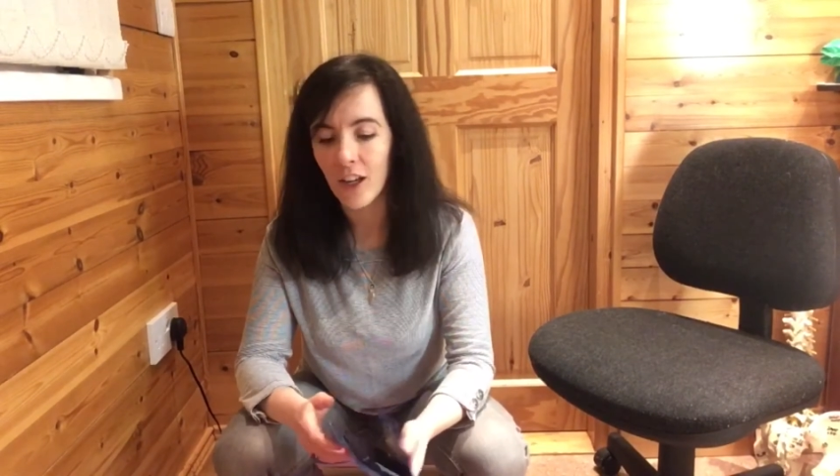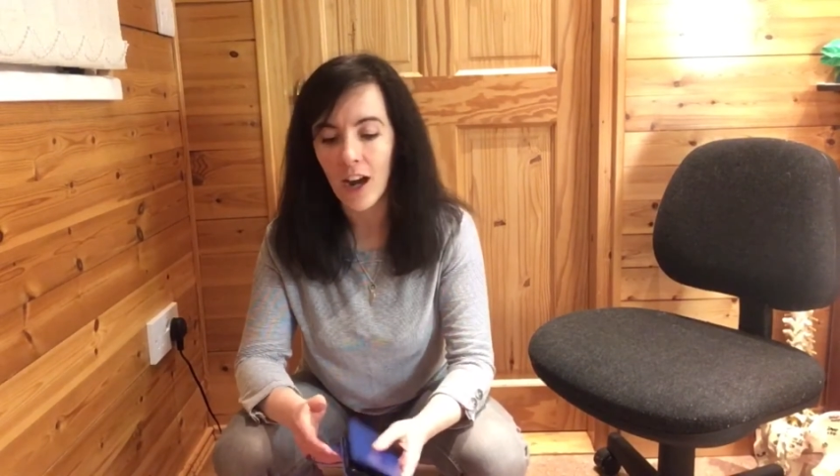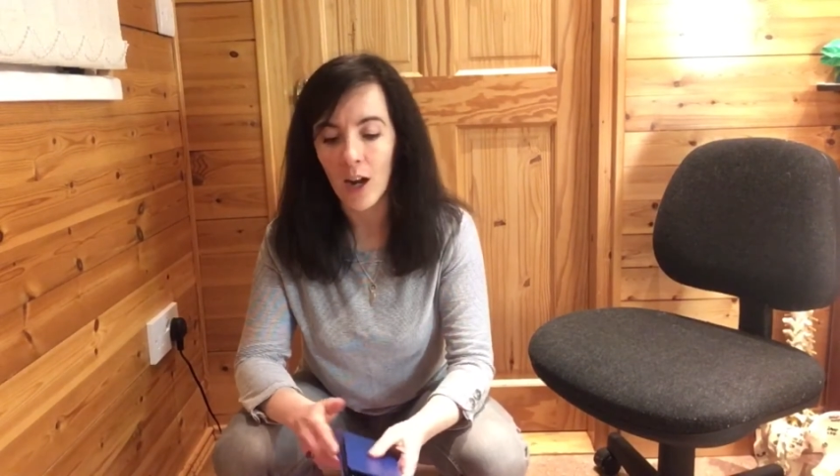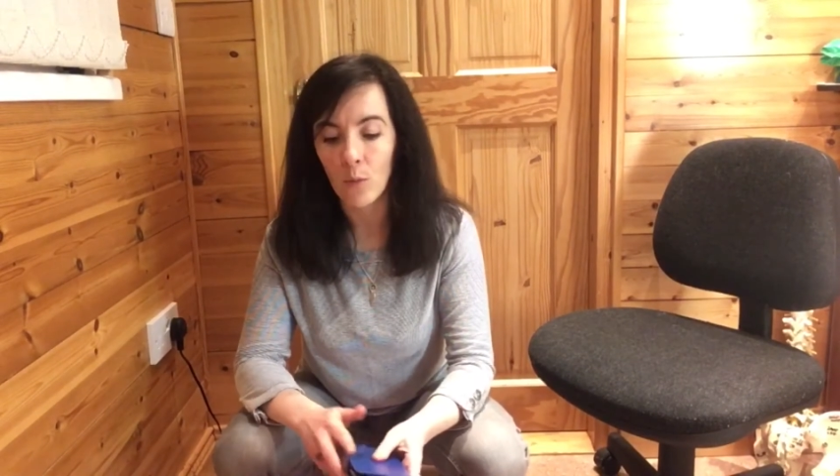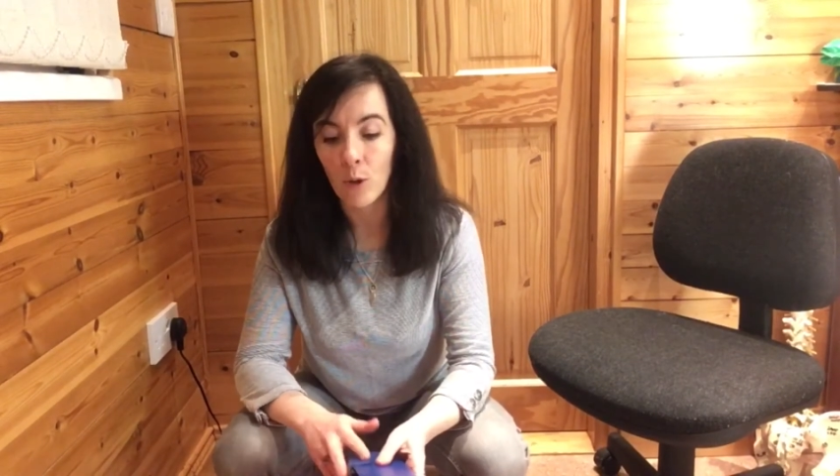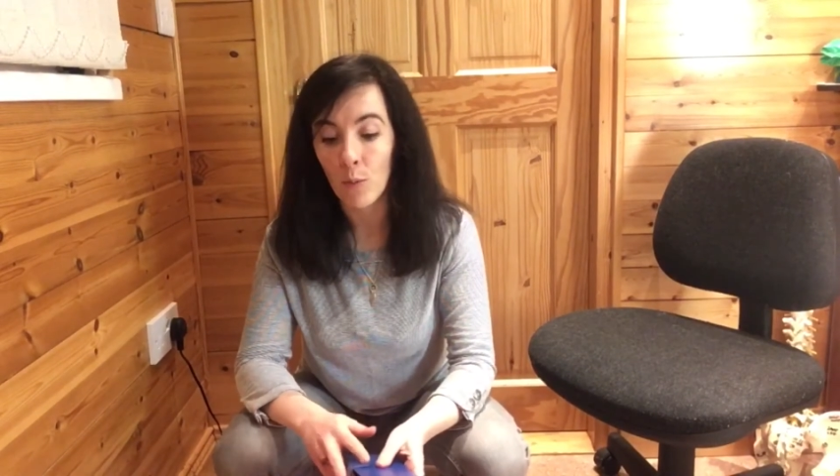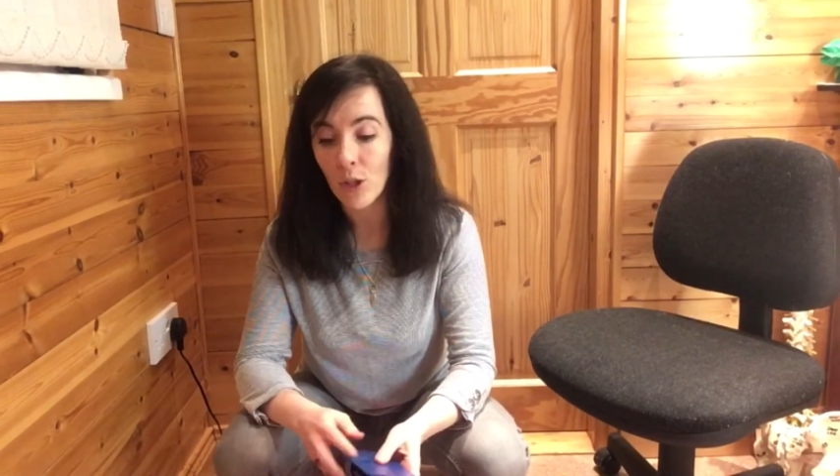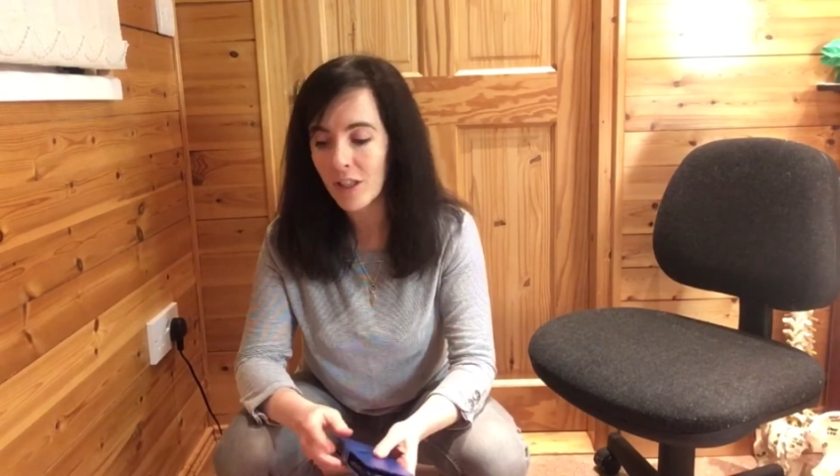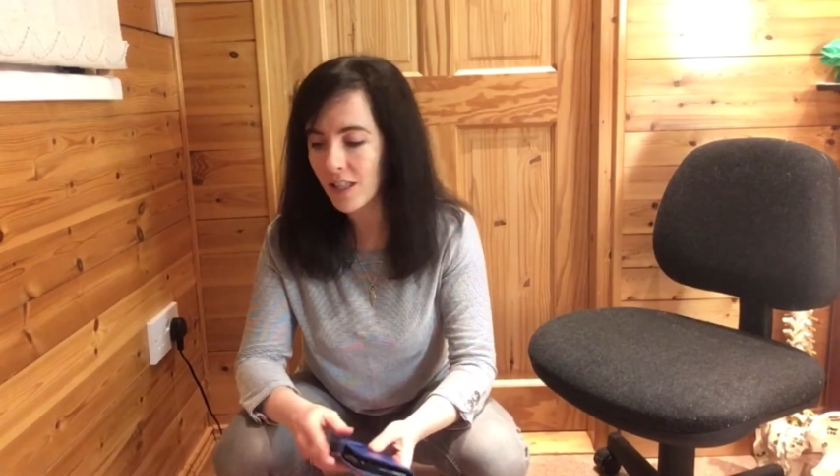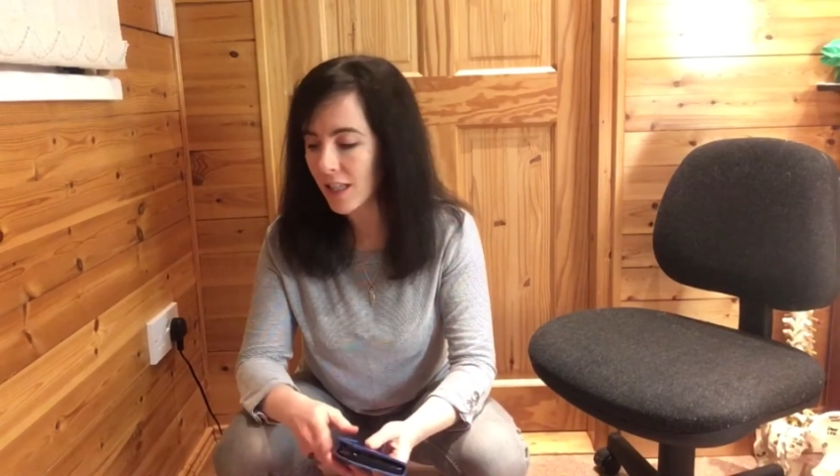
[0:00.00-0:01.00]
and we're
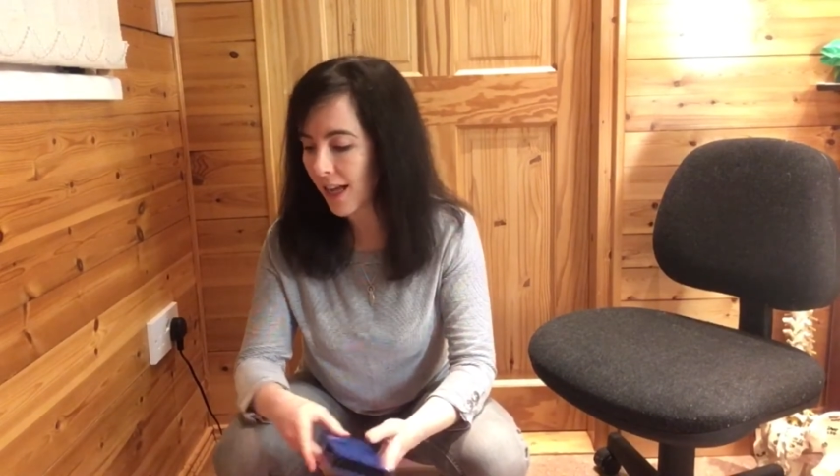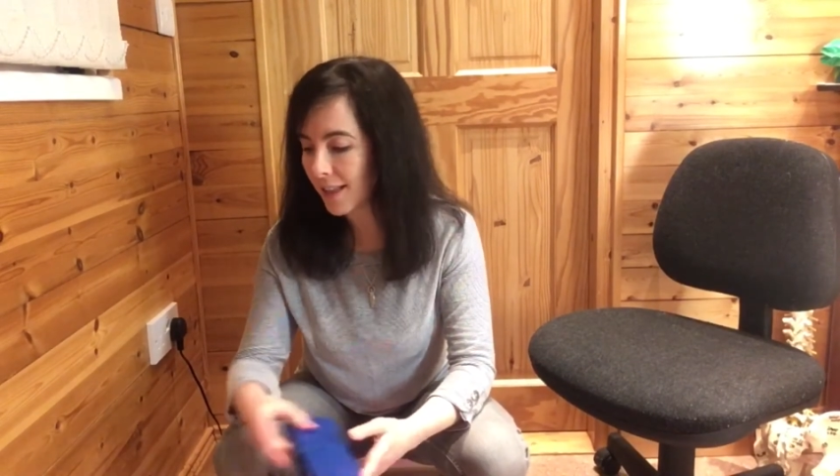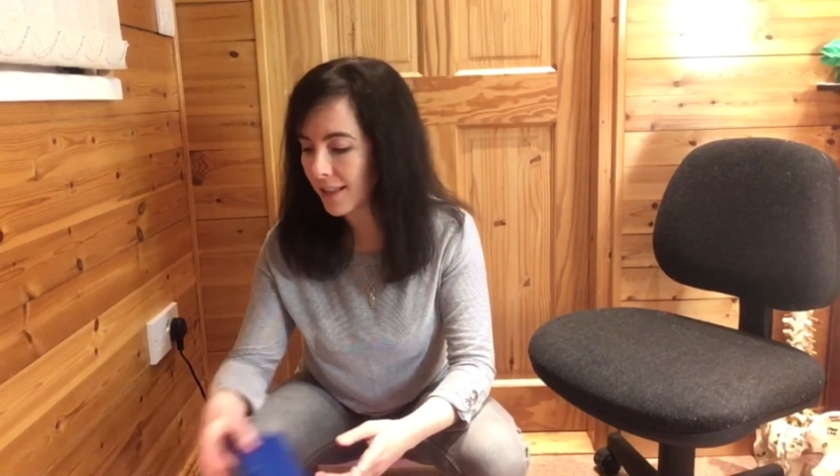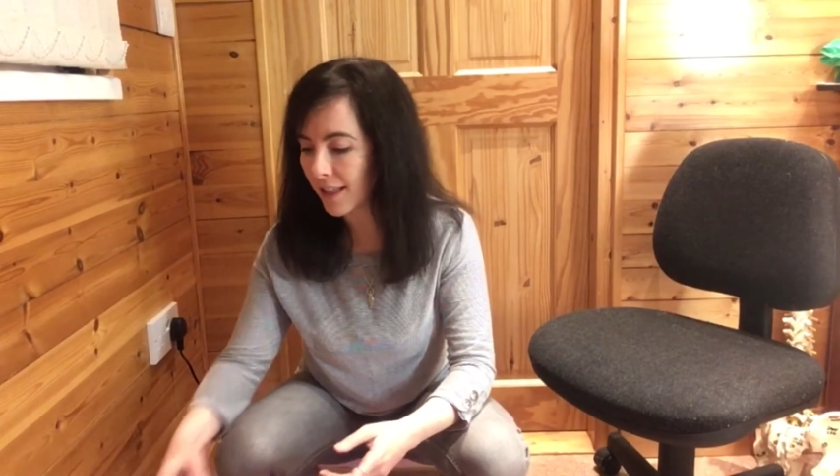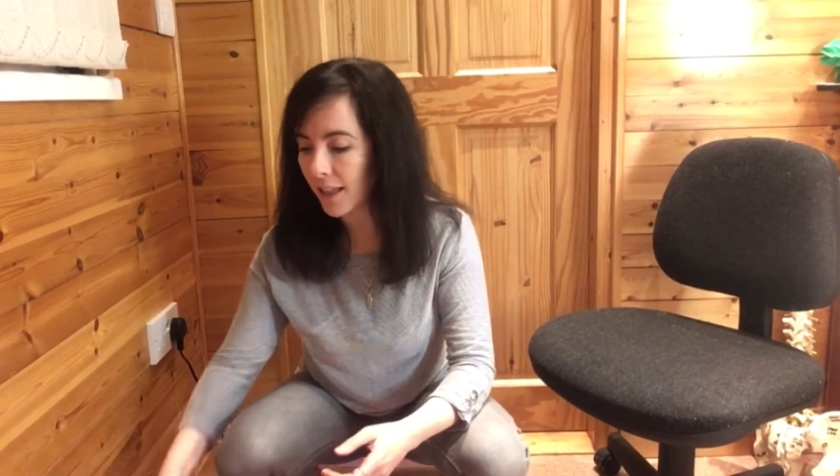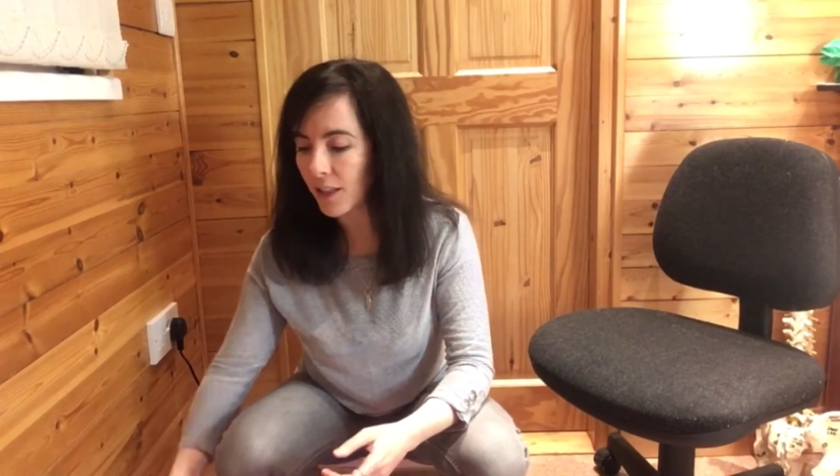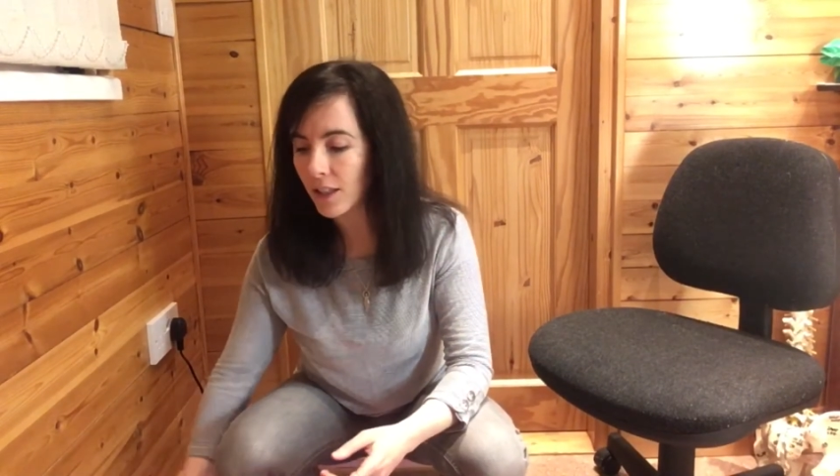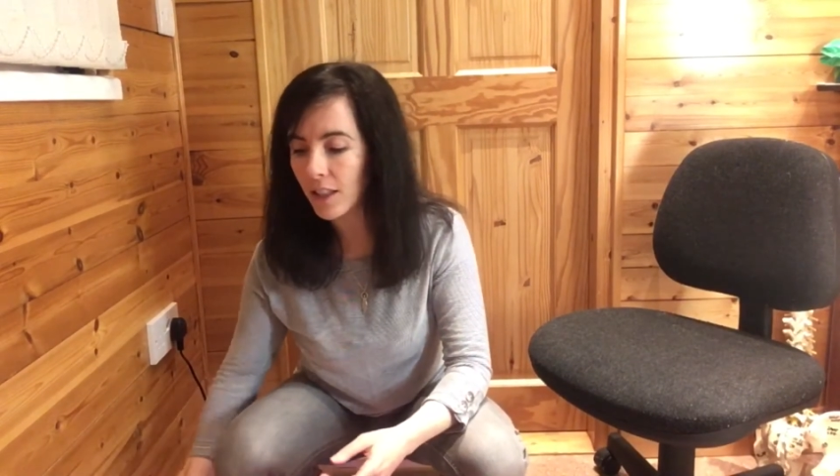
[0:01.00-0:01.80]
multitasking,